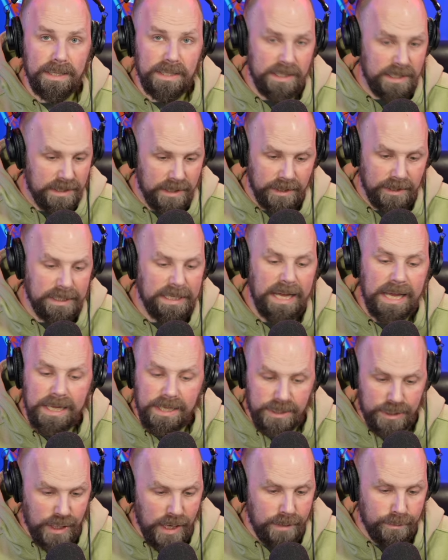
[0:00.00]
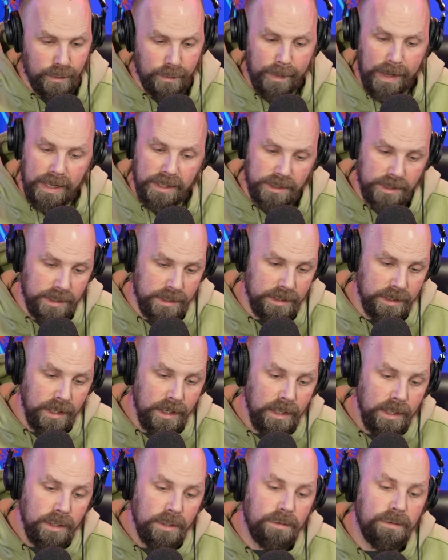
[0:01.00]
I think he's done like 8 chamber matches.
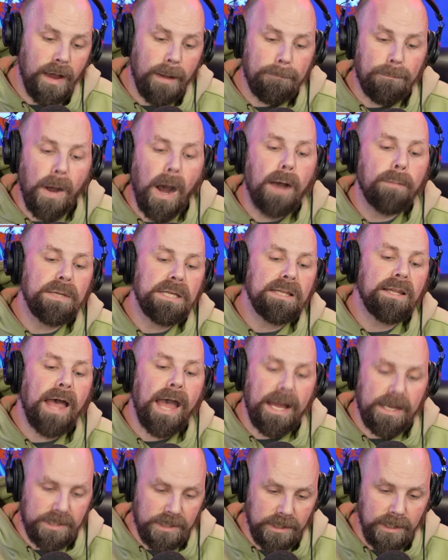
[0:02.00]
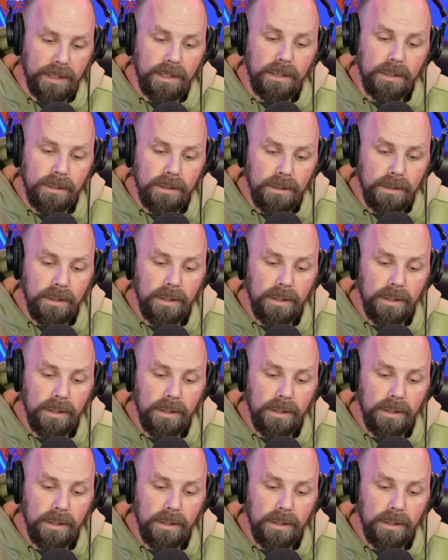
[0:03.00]
You got Bobby Lashley.